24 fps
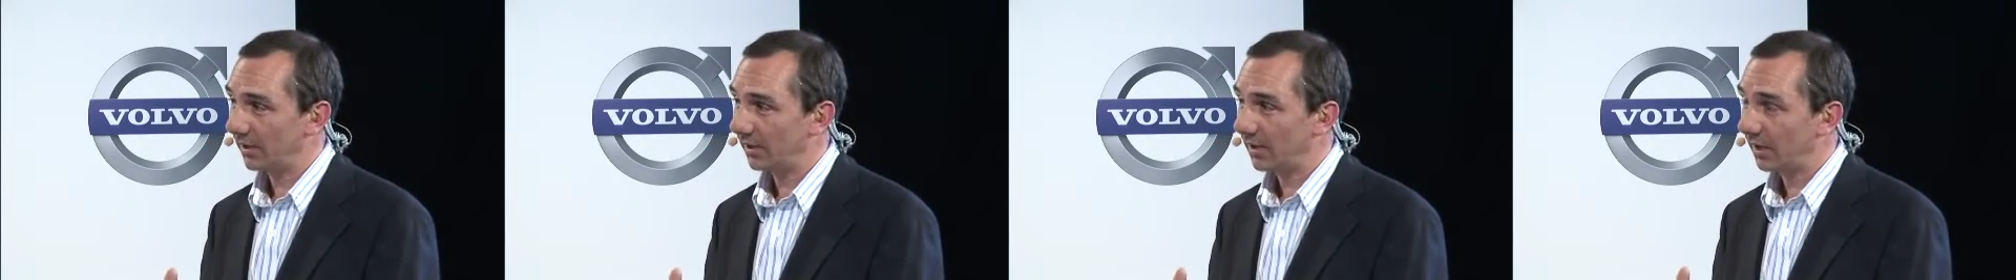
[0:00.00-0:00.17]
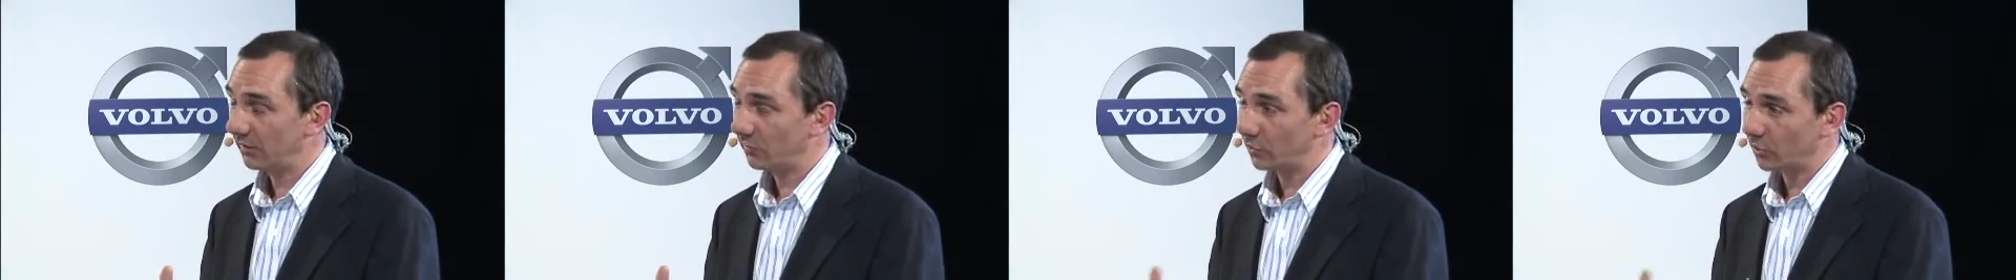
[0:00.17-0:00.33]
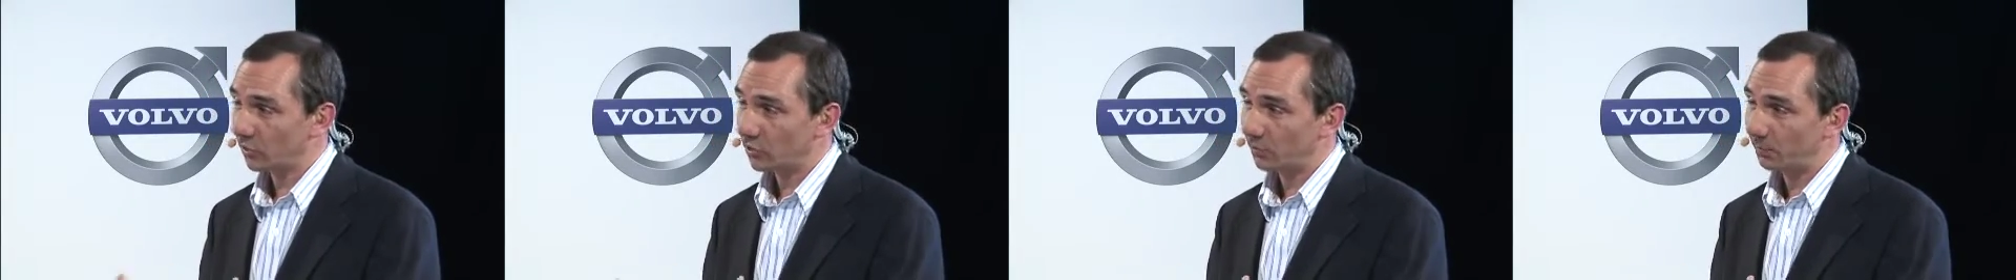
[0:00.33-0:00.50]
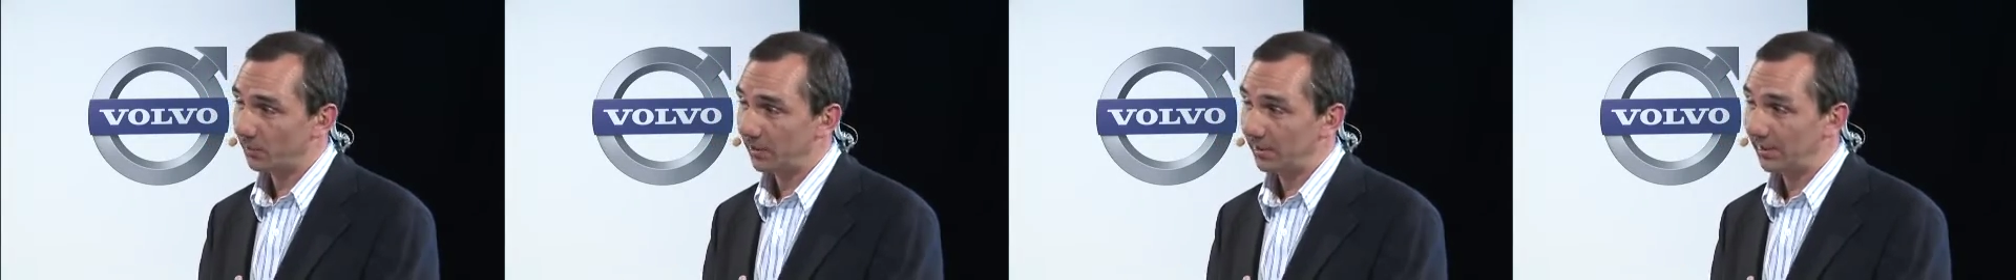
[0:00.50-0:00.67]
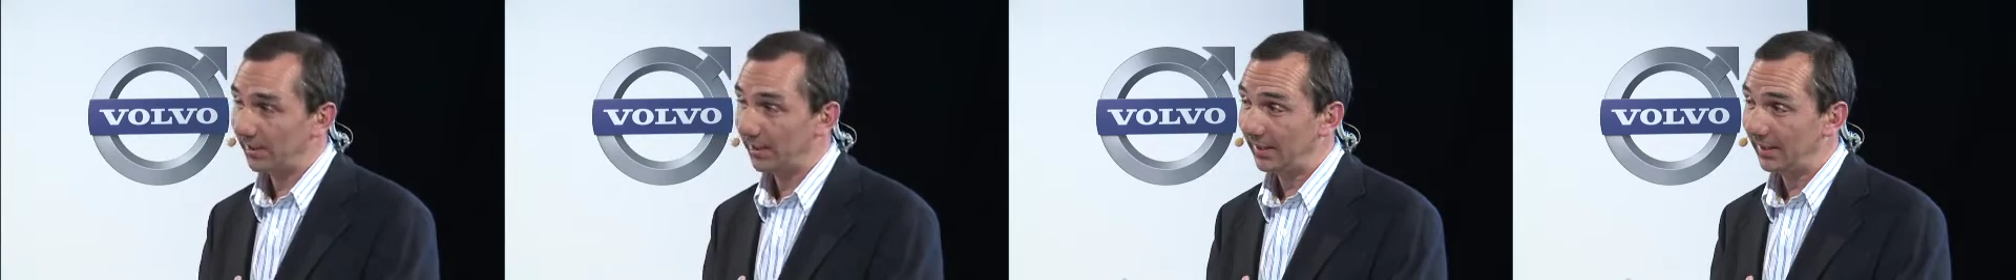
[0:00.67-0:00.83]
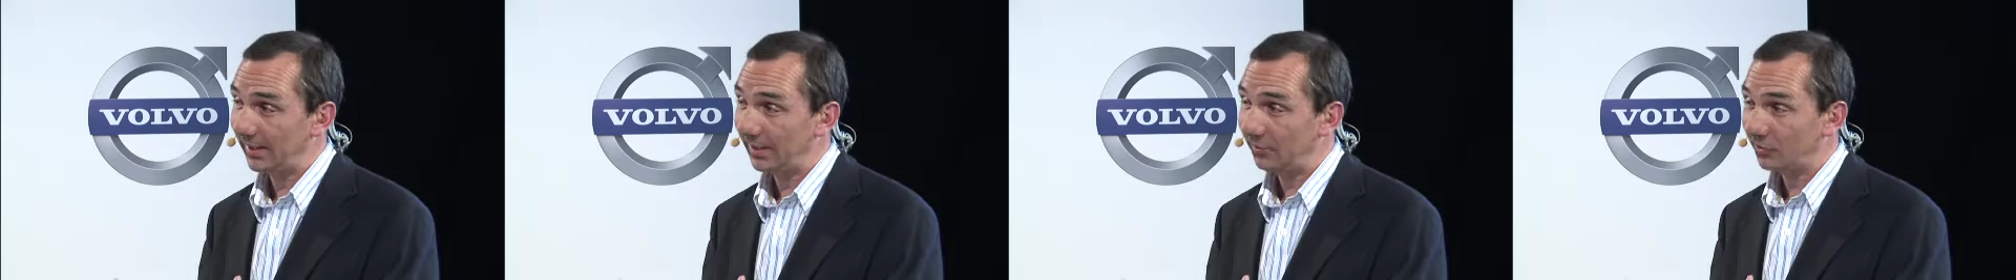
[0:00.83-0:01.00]
They've got to be
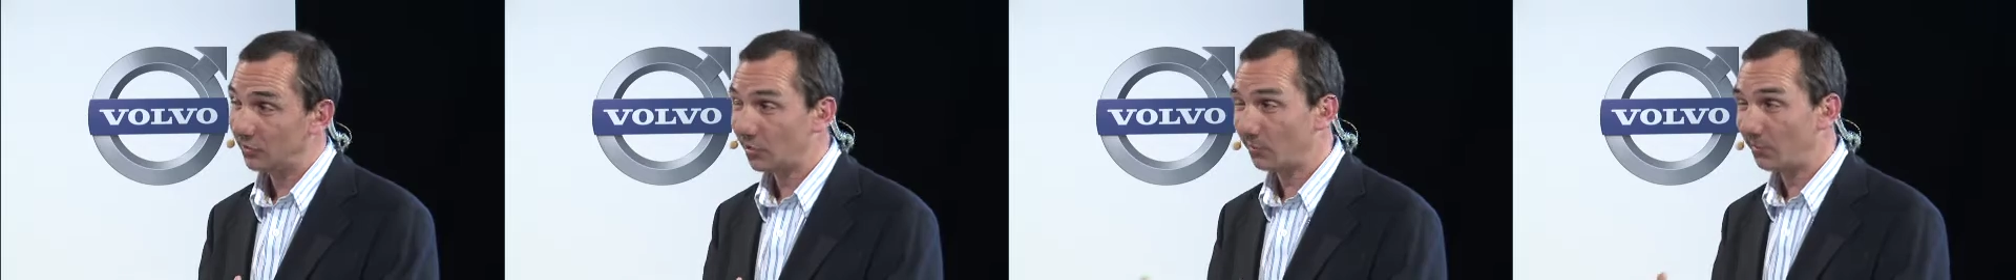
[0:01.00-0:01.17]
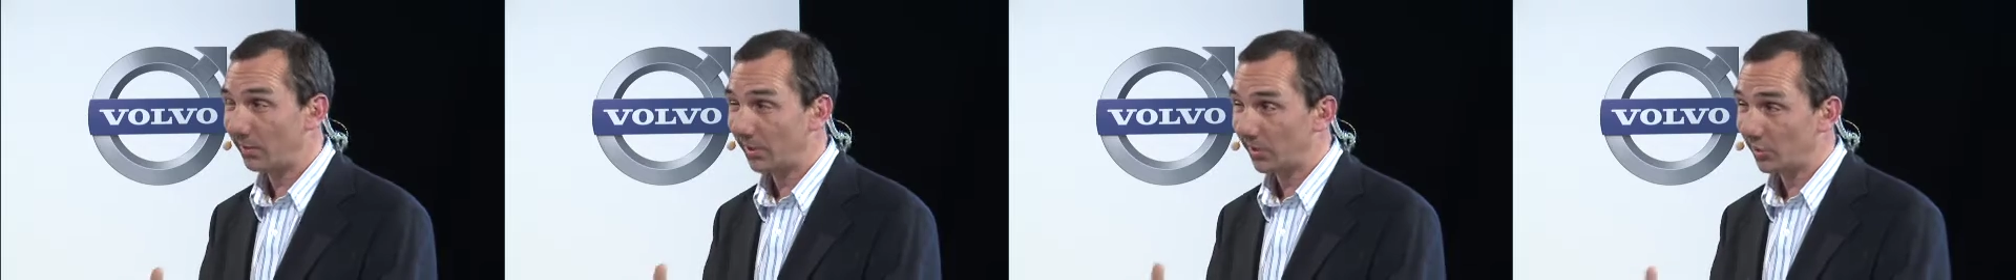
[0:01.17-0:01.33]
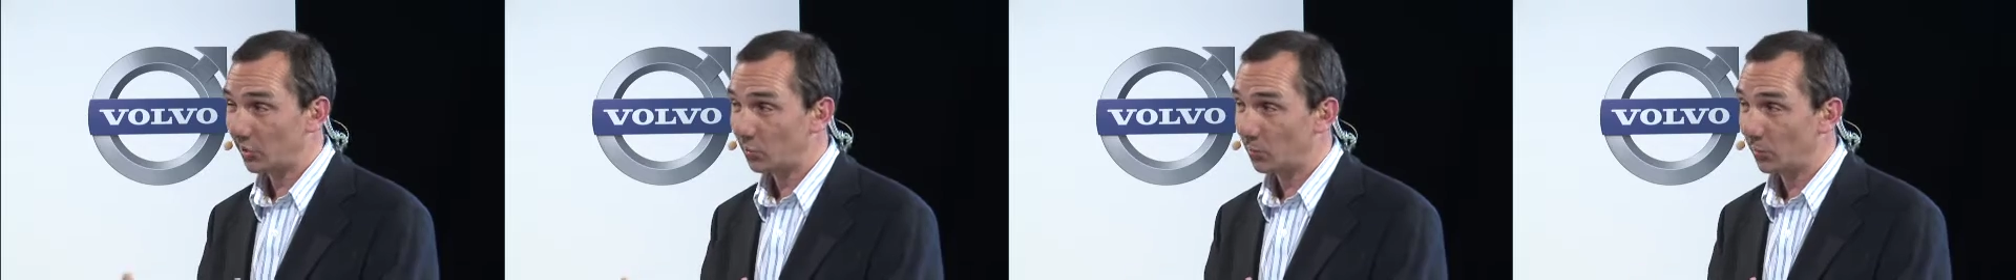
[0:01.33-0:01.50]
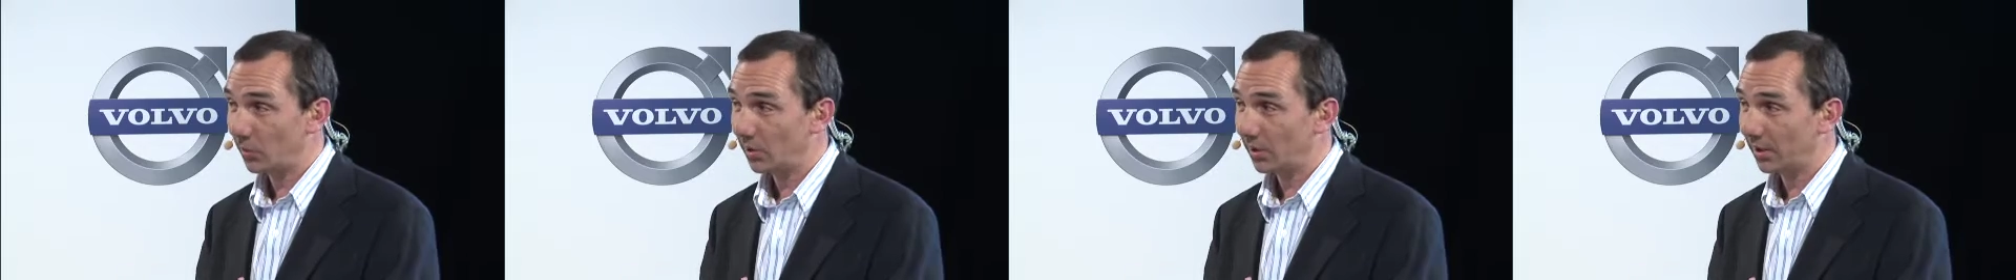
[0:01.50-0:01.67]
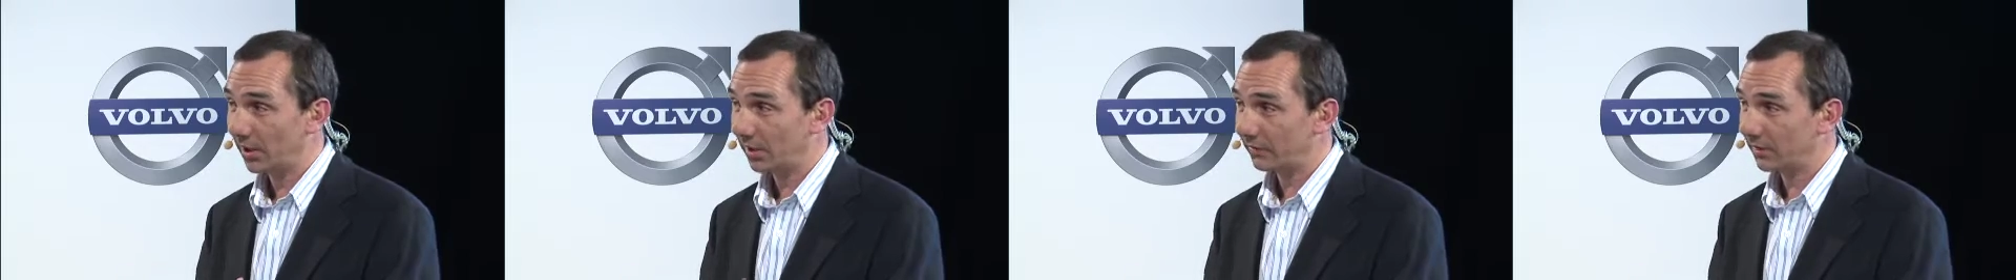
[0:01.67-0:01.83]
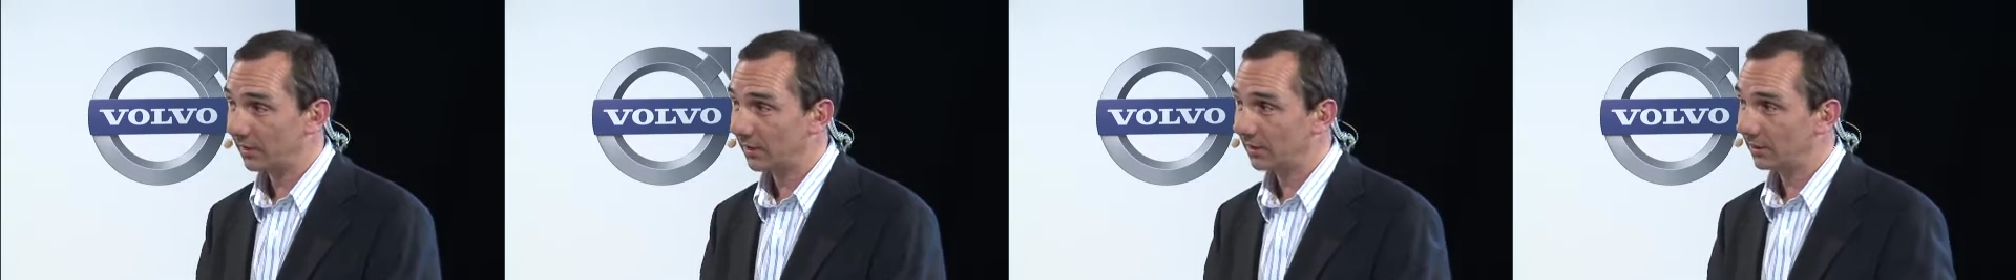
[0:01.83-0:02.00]
key to make this work,
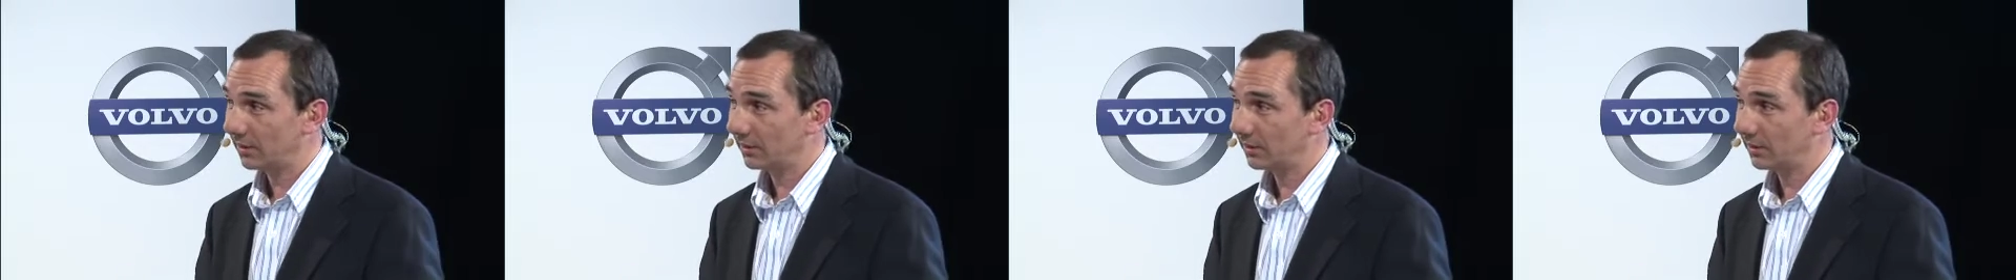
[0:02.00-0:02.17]
haven't they?